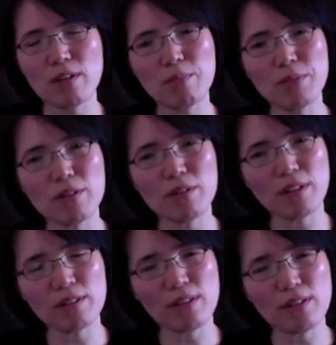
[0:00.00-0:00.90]
computer
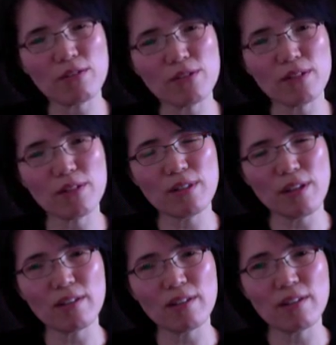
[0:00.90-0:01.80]
technologies,
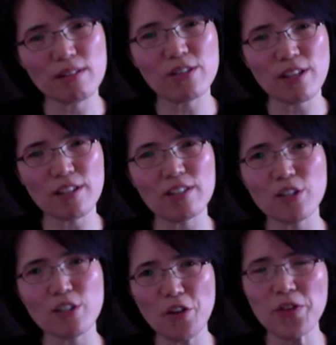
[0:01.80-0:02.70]
and English language
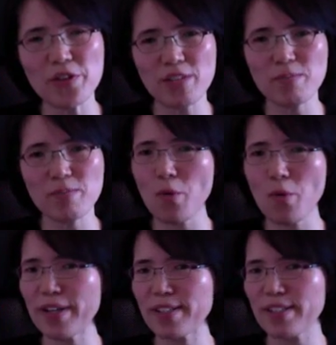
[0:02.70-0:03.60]
learners have
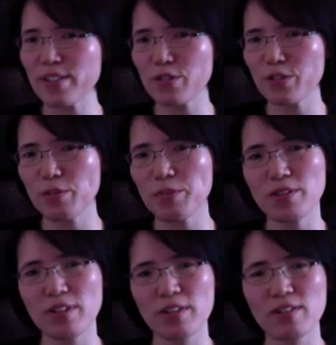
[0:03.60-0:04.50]
more access to
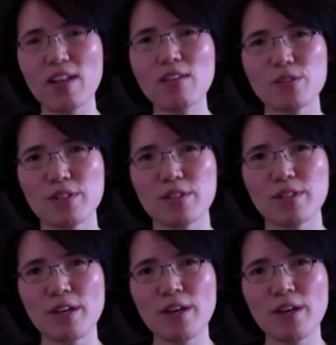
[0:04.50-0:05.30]
computer technologies.